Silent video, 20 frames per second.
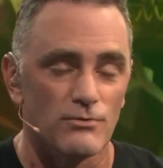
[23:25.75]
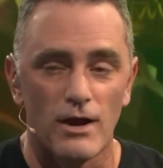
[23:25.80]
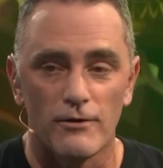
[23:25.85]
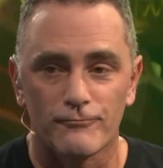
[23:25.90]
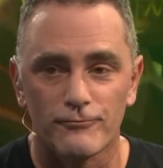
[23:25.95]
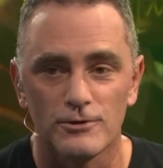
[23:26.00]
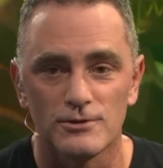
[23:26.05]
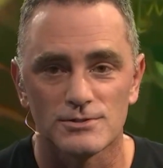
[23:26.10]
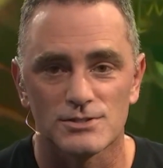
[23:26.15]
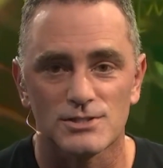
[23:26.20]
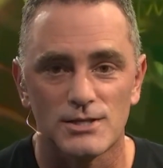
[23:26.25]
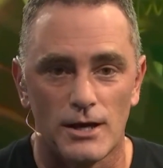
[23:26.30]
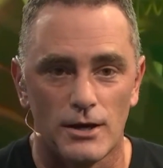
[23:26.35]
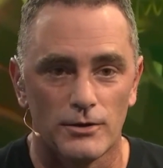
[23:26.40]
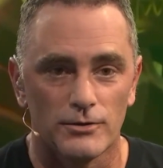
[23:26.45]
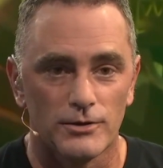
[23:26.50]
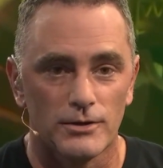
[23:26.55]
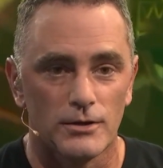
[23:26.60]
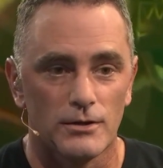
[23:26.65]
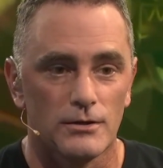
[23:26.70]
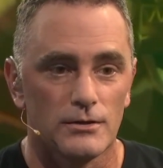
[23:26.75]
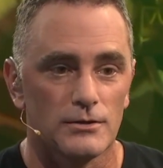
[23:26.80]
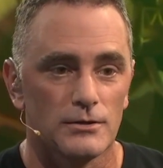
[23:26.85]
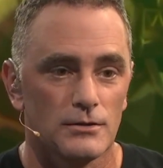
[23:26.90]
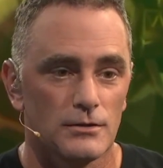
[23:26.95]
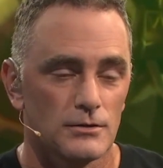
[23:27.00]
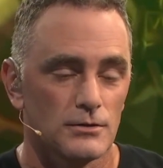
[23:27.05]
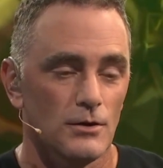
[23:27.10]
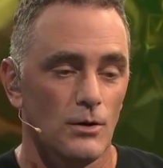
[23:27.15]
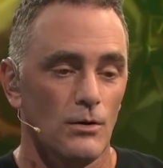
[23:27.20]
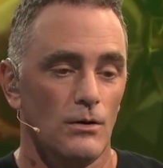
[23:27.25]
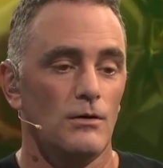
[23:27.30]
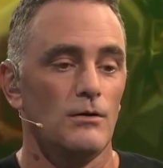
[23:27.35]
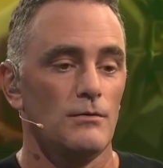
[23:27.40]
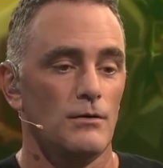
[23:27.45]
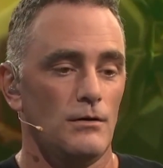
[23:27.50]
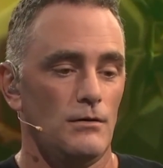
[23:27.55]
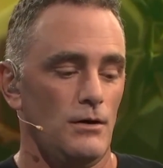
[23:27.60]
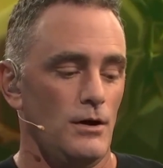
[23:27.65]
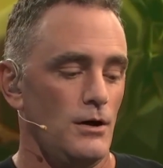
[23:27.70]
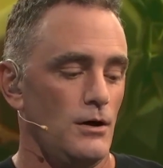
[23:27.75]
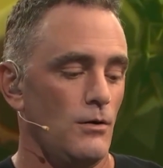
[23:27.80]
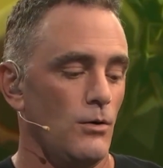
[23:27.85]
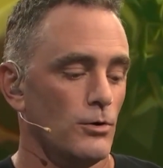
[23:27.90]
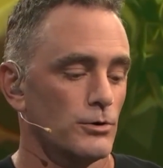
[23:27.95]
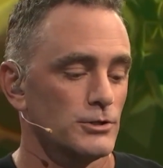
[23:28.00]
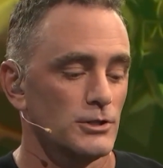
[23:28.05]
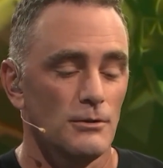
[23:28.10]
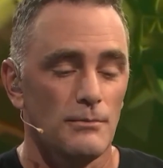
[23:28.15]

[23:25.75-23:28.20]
referenced how the Horde of